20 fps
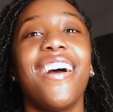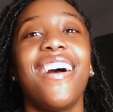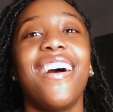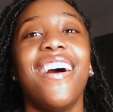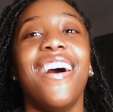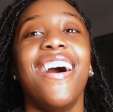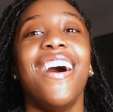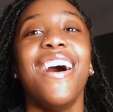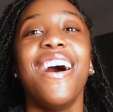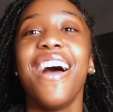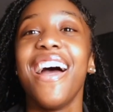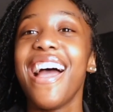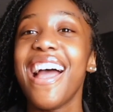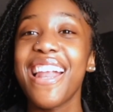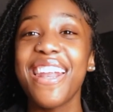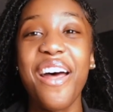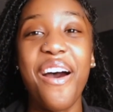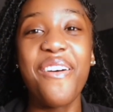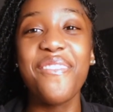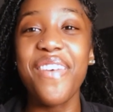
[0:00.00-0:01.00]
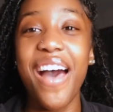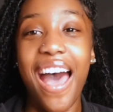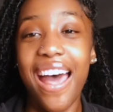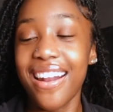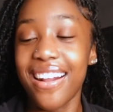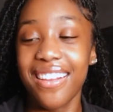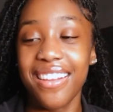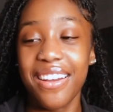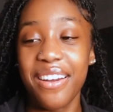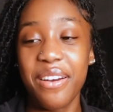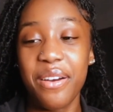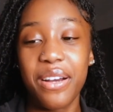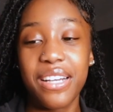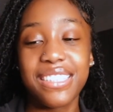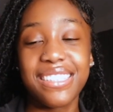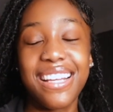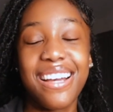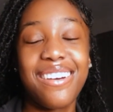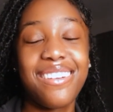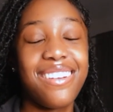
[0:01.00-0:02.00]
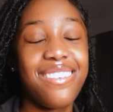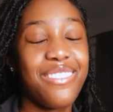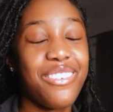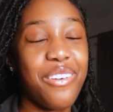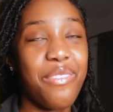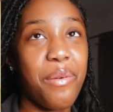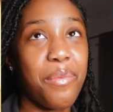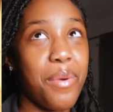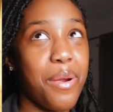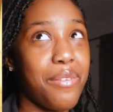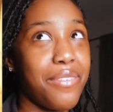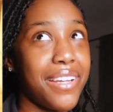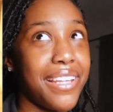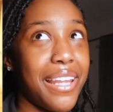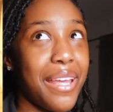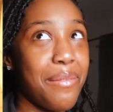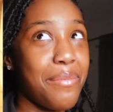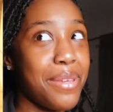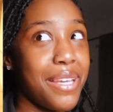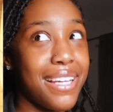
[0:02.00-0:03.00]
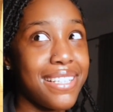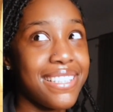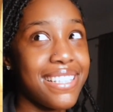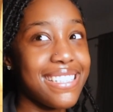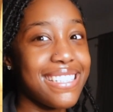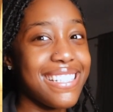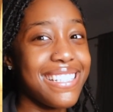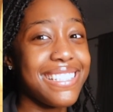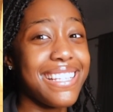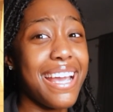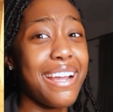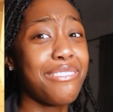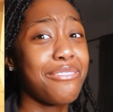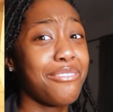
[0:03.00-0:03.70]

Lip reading: It don't matter though, because I don't even know if I'm wearing that, because it's just like